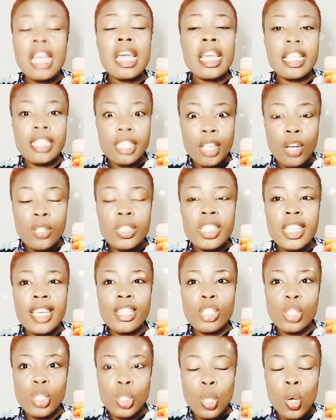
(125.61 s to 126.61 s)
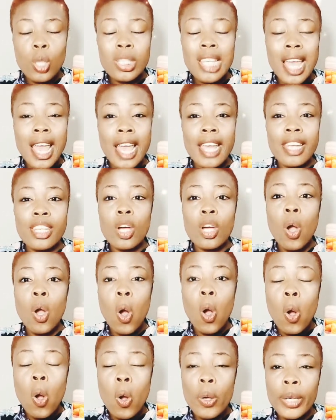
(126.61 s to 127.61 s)
It contains salt and
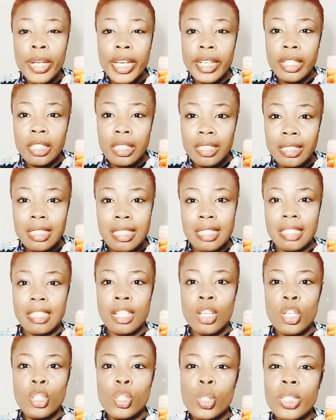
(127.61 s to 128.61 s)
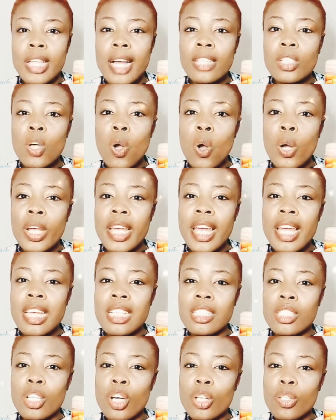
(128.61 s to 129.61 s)
oil. So that oil
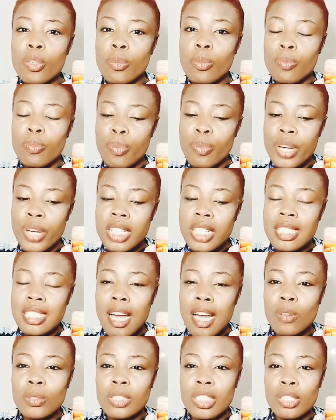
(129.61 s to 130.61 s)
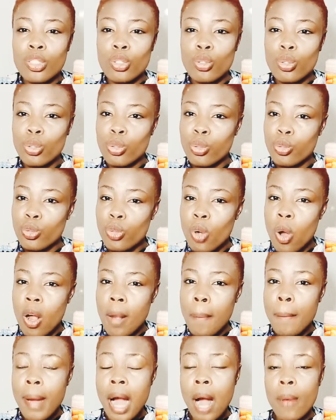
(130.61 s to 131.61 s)
is going to bring down the
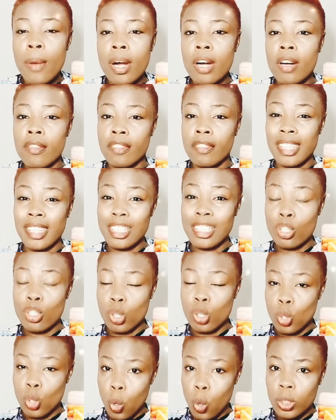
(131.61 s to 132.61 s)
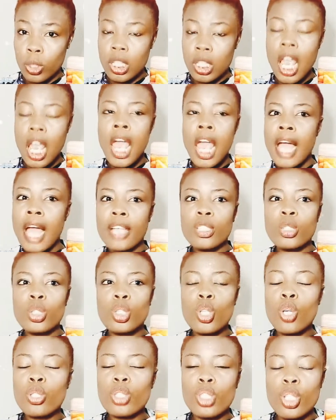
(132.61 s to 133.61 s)
strong power of that salt. And you
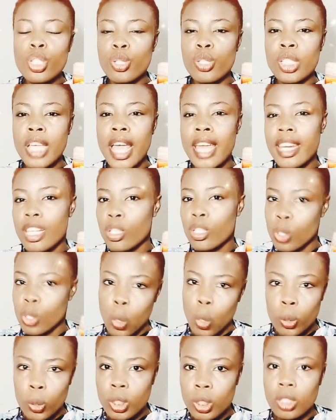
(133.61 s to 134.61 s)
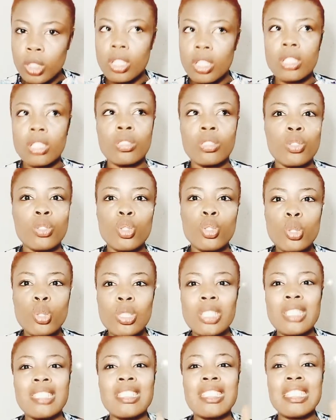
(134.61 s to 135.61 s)
don't just use any salt. You use
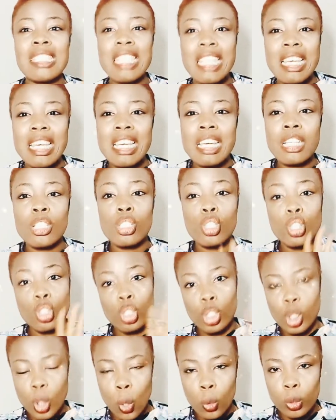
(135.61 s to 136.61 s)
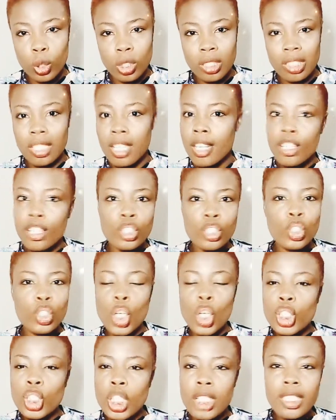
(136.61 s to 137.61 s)
sea salt.
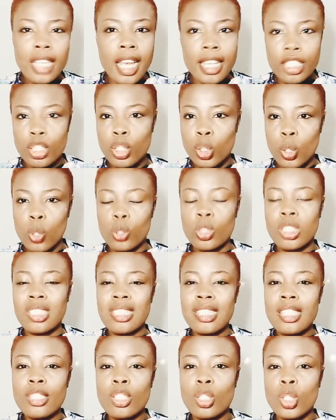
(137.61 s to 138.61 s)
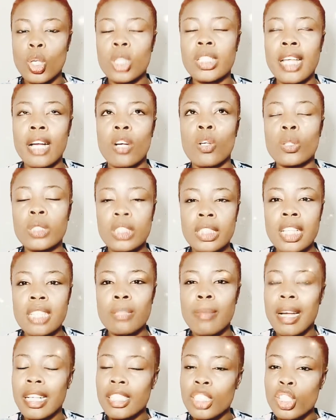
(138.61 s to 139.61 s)
Not just any salt. Sea salt that contains
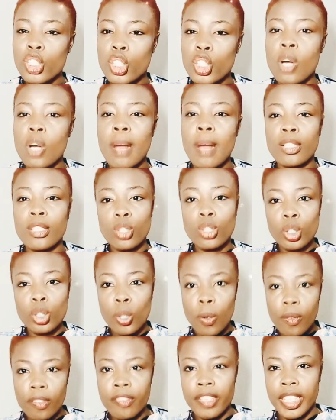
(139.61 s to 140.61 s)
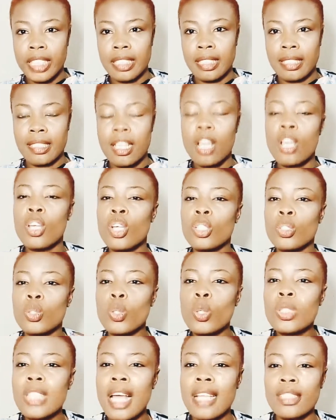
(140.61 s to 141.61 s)
magnesium and sulfate.
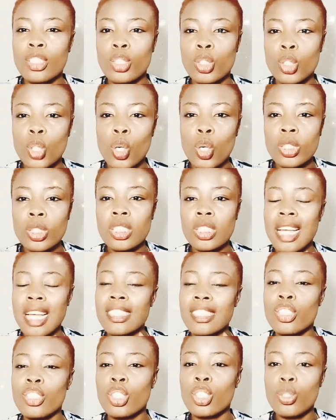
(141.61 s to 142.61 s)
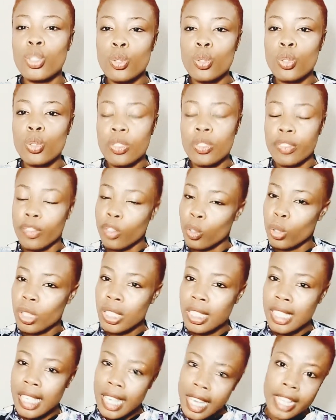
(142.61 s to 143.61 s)
Those are the salts that is used for
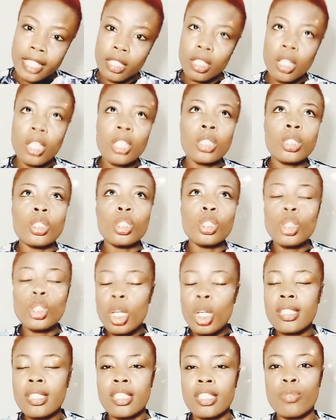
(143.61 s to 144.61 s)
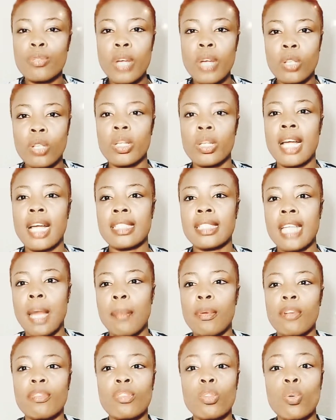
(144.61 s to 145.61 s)
skin, not the regular type
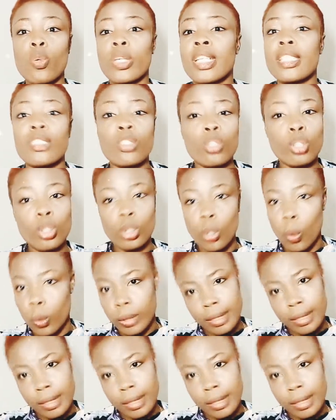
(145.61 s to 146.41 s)
of cooking salt.